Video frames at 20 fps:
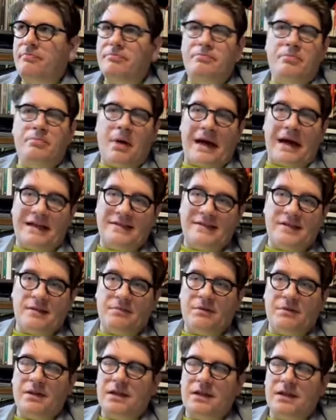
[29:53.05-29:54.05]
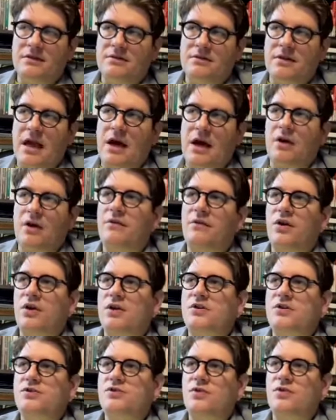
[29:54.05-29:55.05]
by something out of our
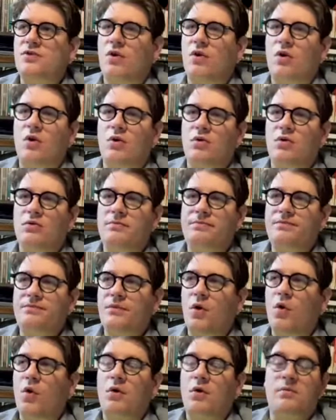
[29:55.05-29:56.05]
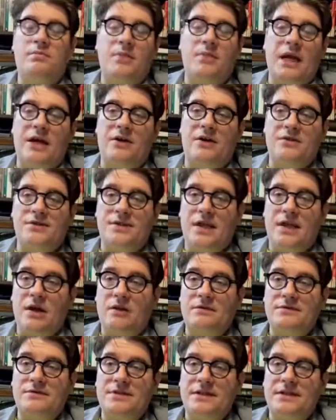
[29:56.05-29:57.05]
control or by
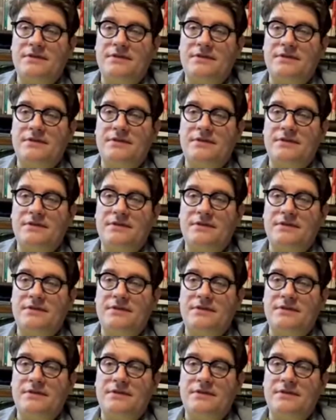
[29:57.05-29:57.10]
ourselves,